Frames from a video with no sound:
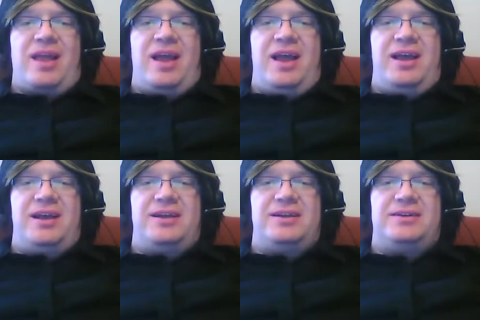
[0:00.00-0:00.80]

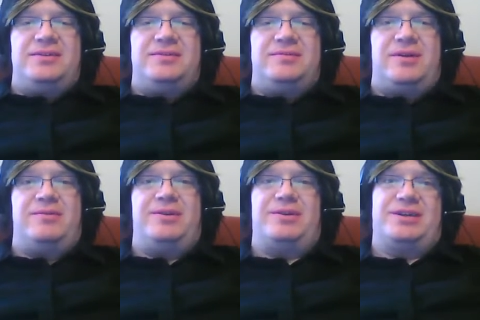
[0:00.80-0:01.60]
and I
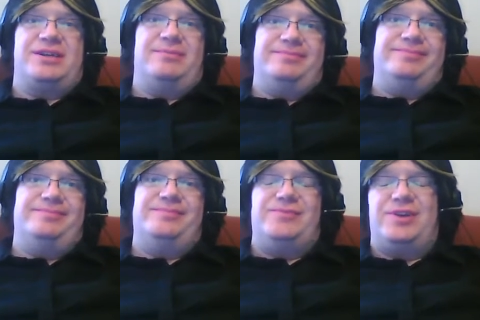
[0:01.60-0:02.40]
went dressed up
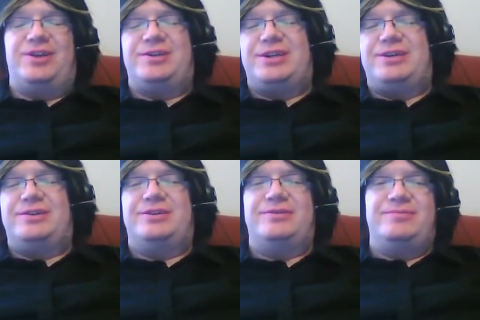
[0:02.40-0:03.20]
for those who don't
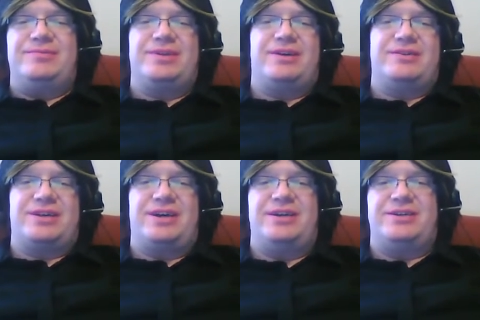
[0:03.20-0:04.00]
know. So that was
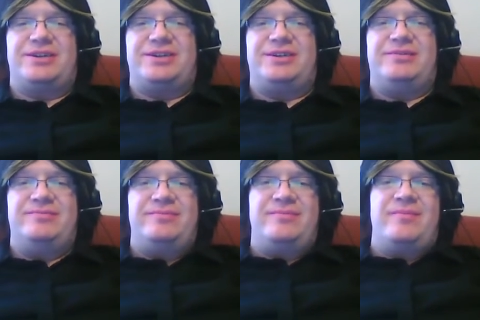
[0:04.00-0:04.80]
kind of interesting.
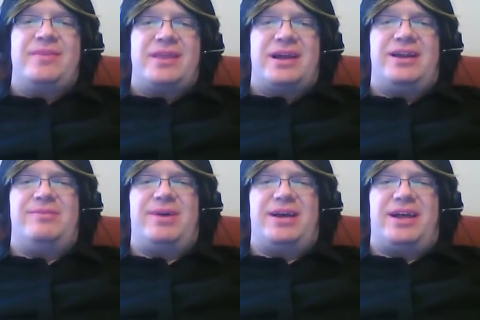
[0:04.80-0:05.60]
I didn't
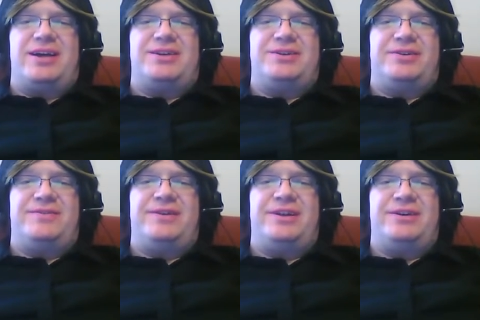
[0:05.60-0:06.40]
make like a short
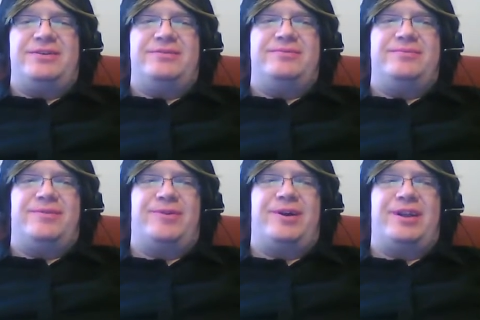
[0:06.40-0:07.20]
video
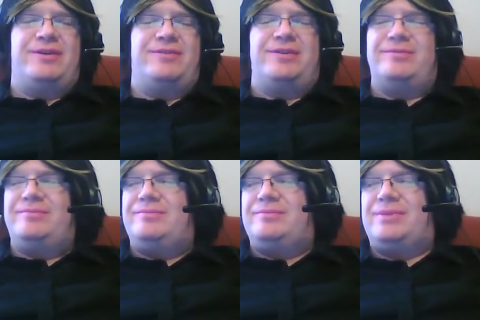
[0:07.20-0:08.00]
before I left,
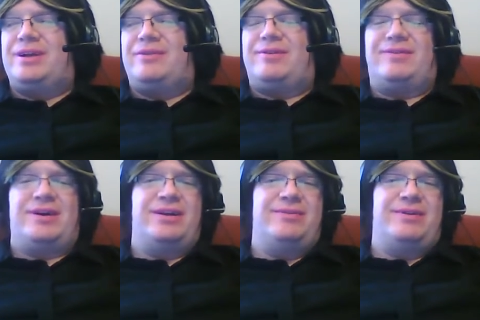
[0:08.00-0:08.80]
but I'll have to
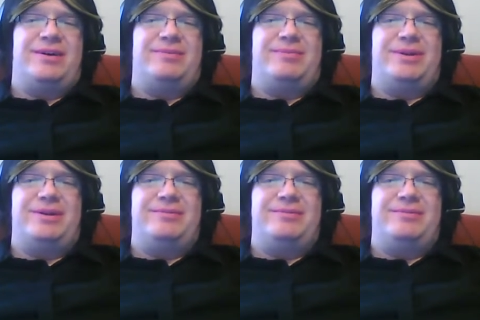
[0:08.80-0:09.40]
find where I put it.